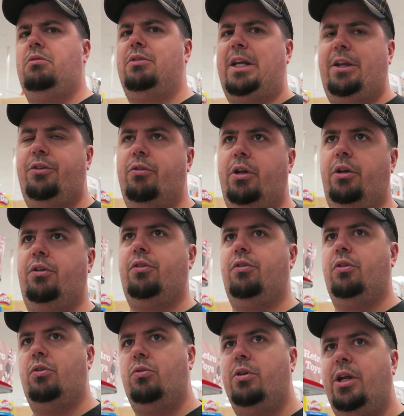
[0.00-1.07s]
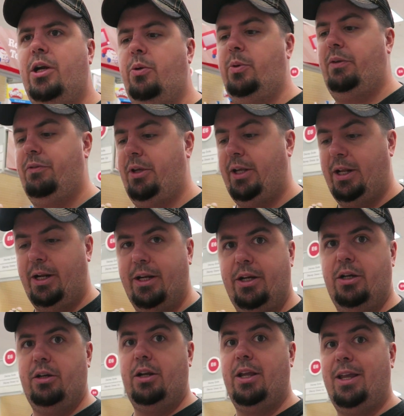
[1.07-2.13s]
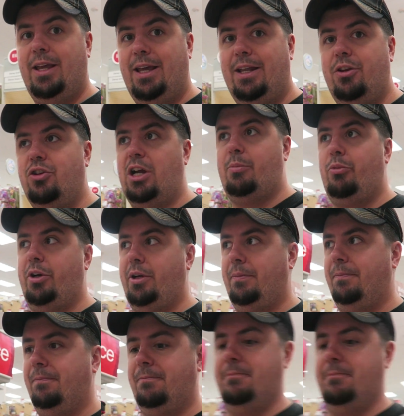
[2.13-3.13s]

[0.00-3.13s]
It's kind of strange. So now we have to head out of here, head to ShopRite.